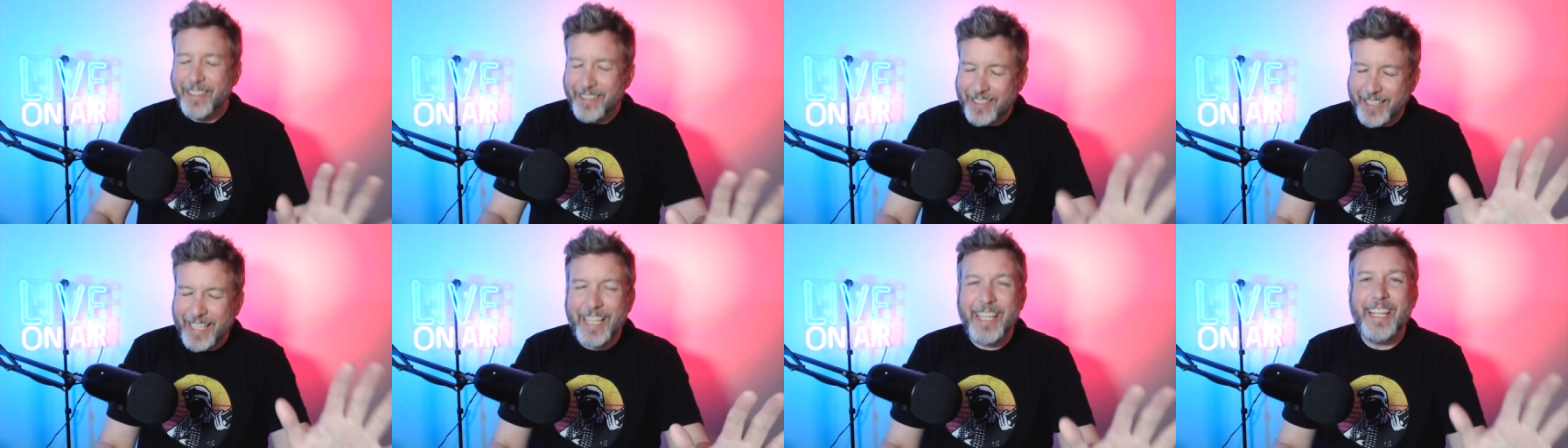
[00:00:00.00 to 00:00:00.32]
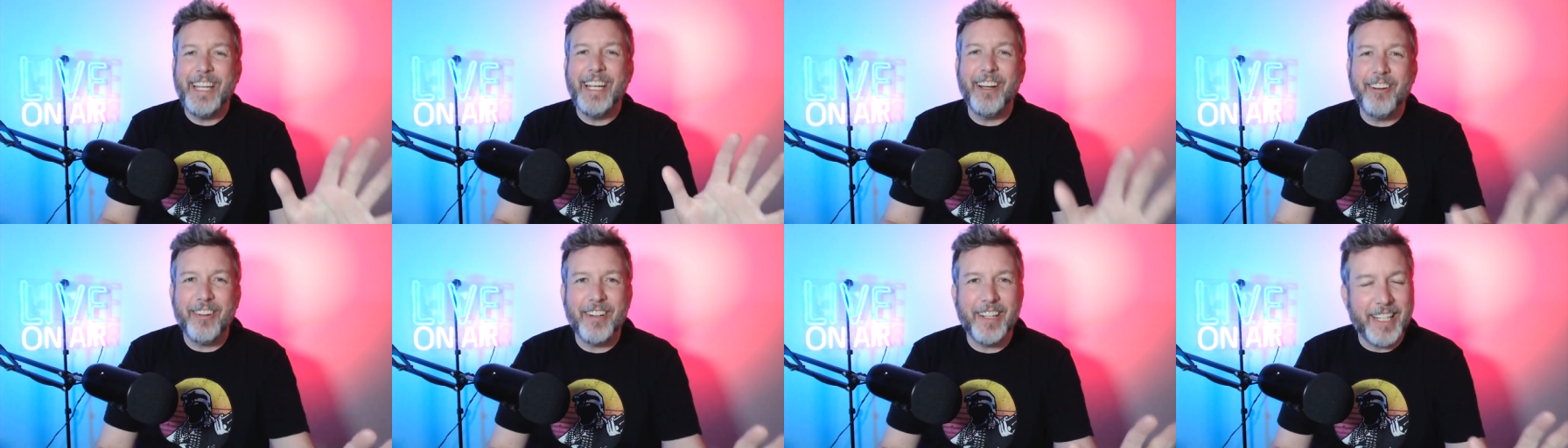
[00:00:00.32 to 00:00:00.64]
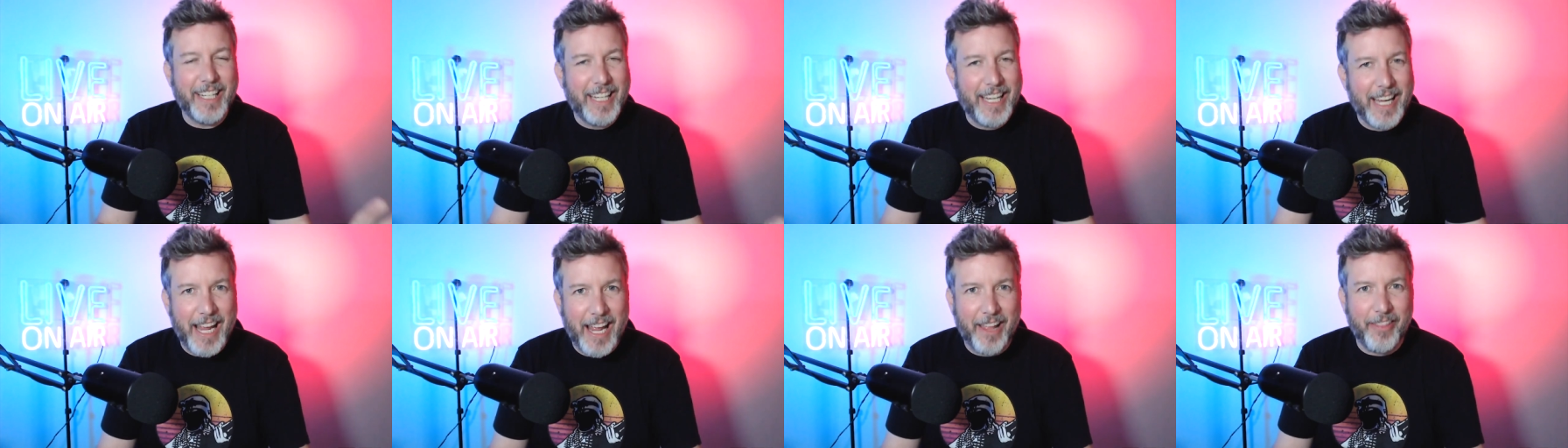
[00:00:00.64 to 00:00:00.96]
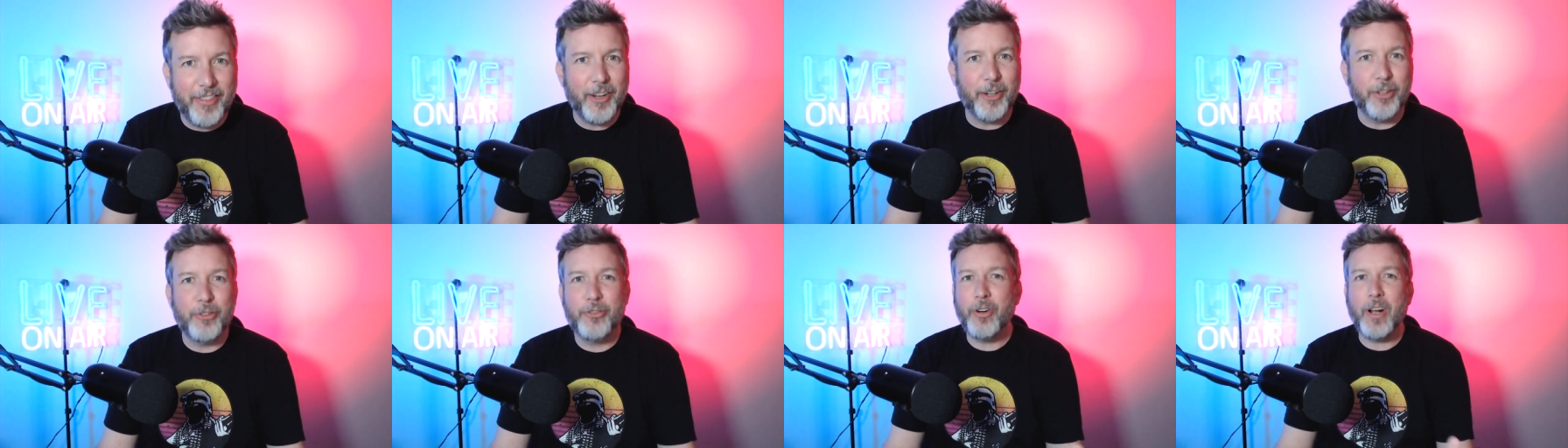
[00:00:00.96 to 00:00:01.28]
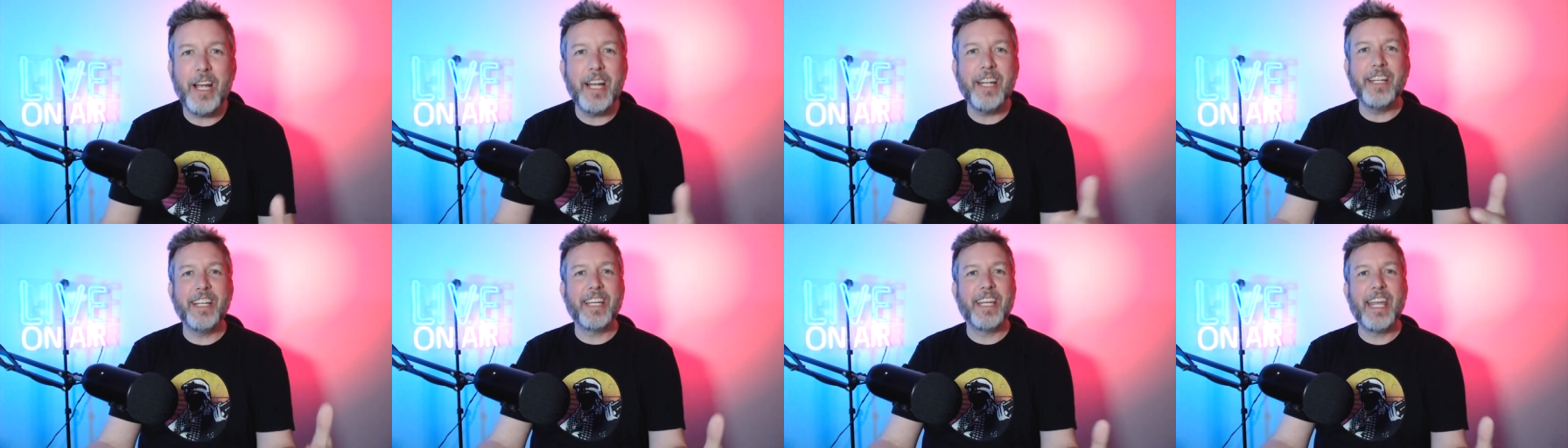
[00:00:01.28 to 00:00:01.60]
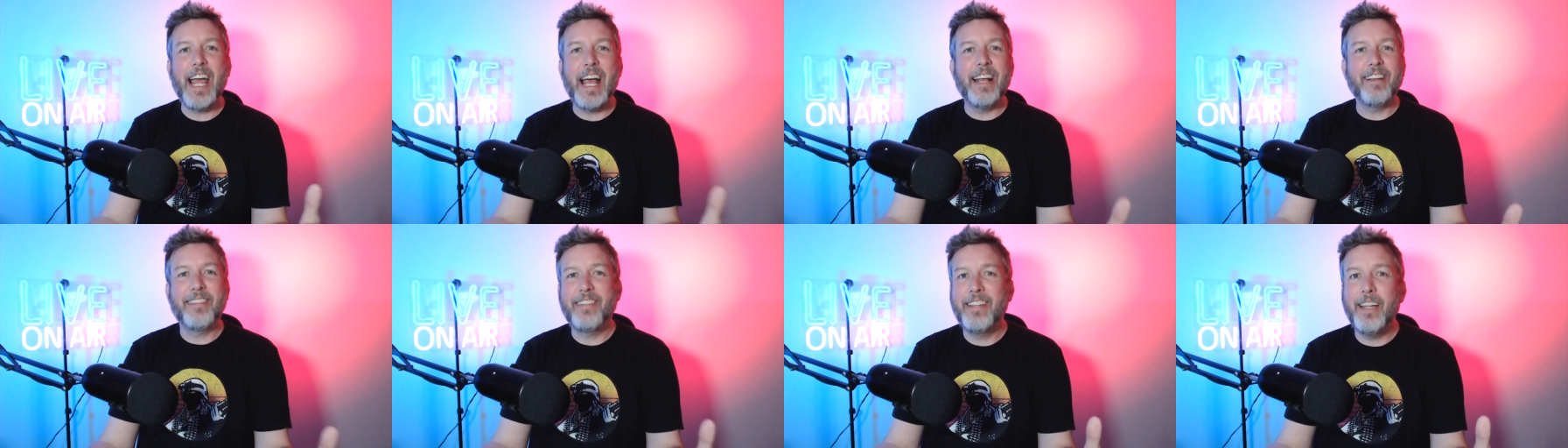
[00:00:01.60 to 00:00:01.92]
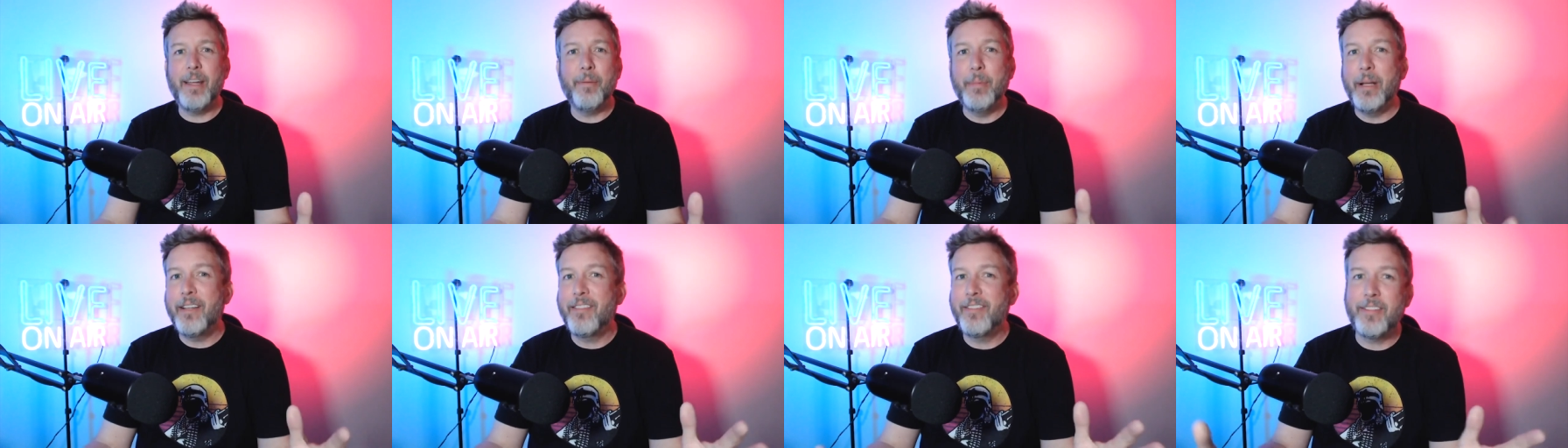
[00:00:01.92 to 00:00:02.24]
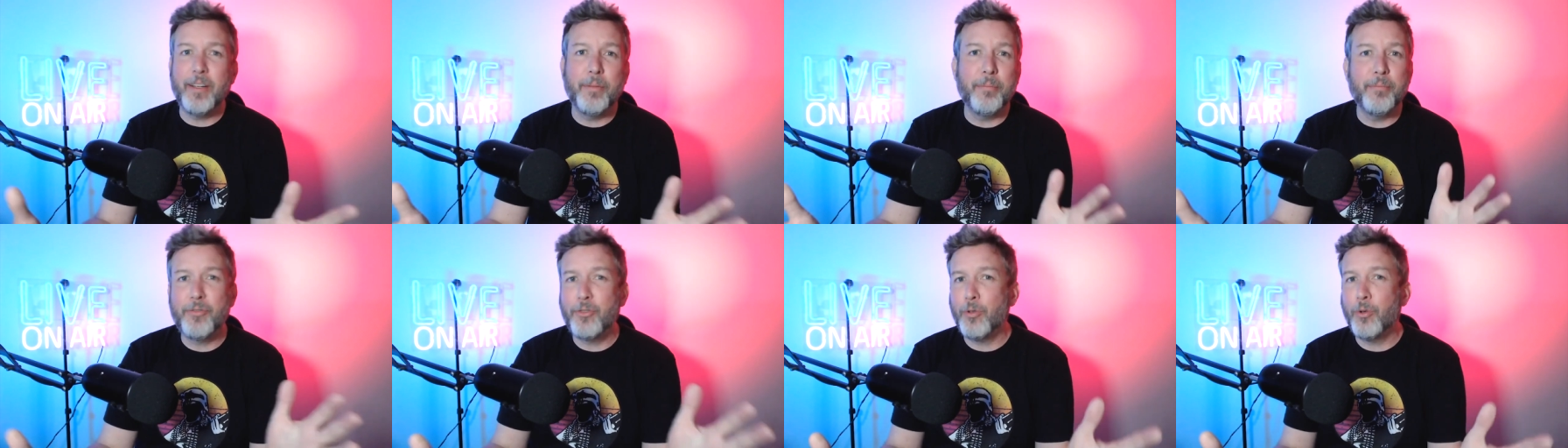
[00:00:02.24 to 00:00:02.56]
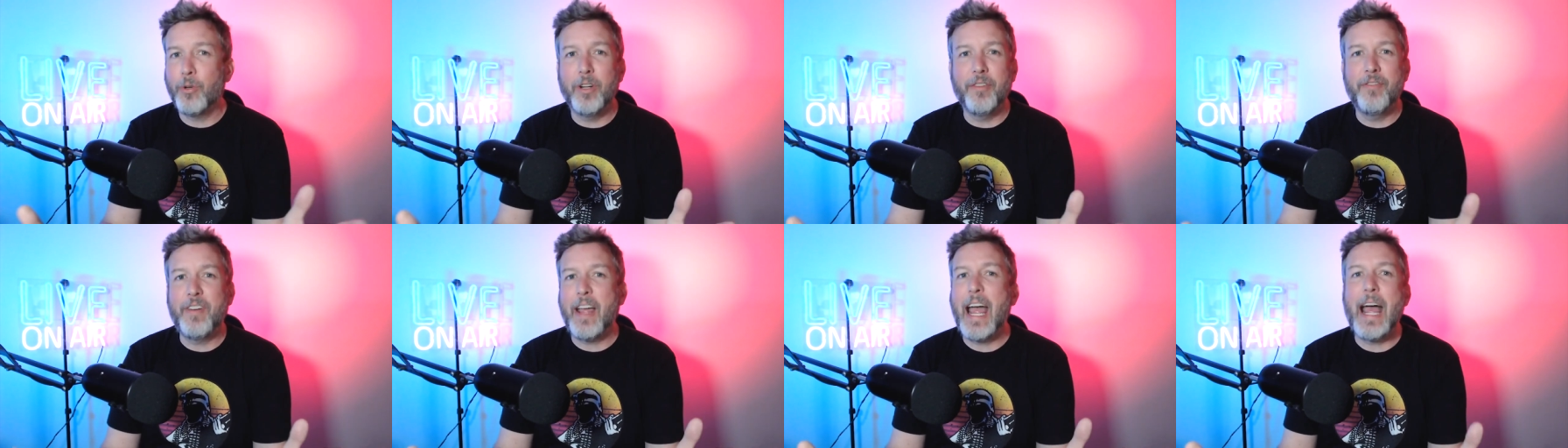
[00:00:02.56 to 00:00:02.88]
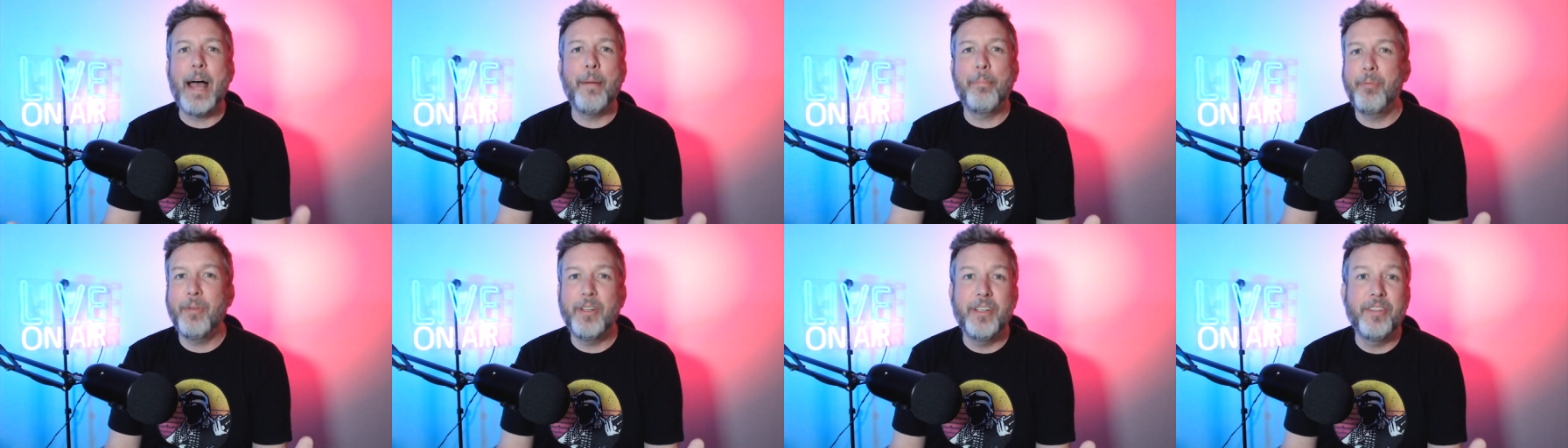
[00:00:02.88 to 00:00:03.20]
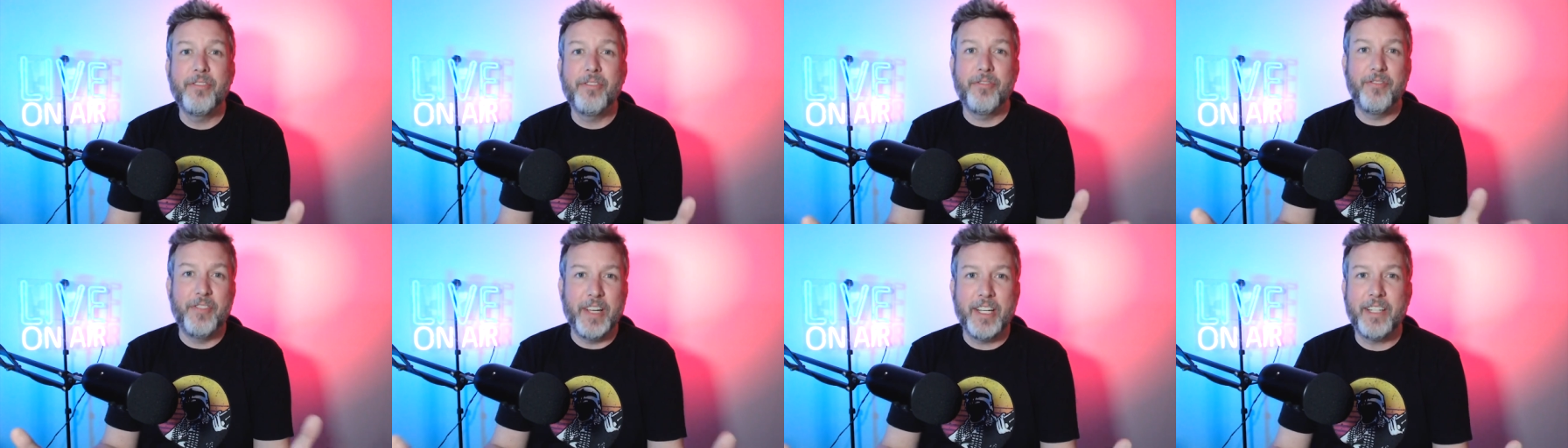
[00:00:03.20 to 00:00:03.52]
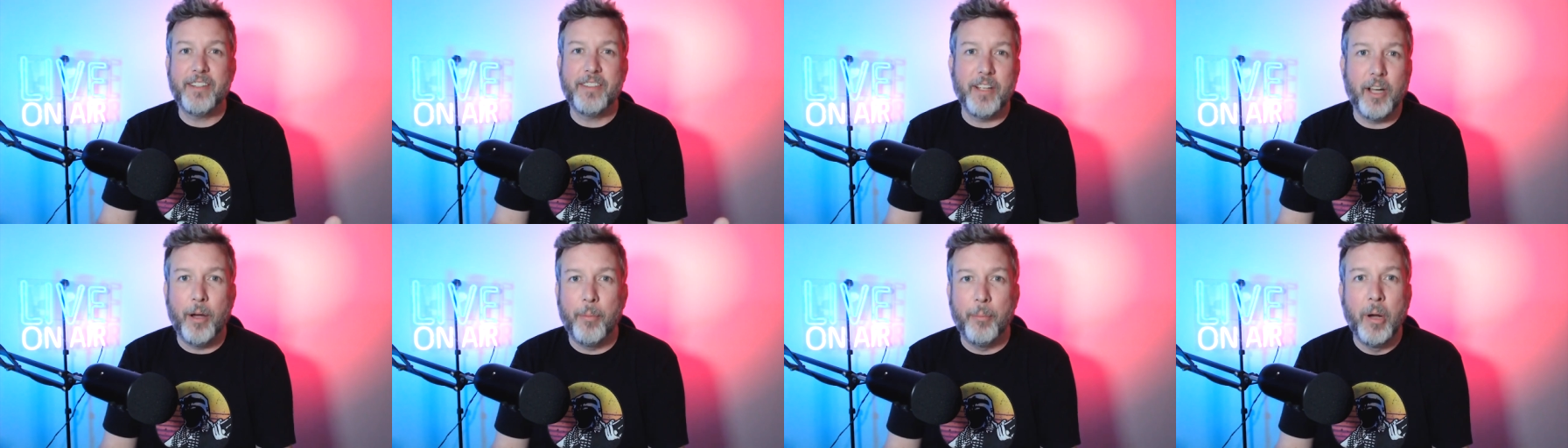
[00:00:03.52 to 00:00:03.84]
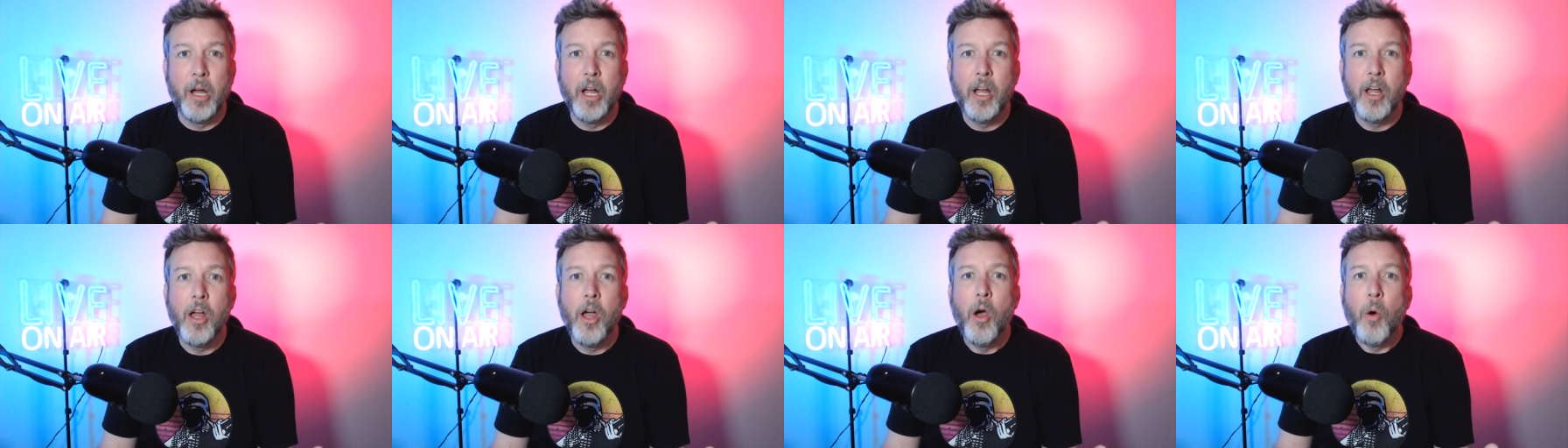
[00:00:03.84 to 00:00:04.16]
You see, here again, they're trying to cast him as some sort of hapless victim,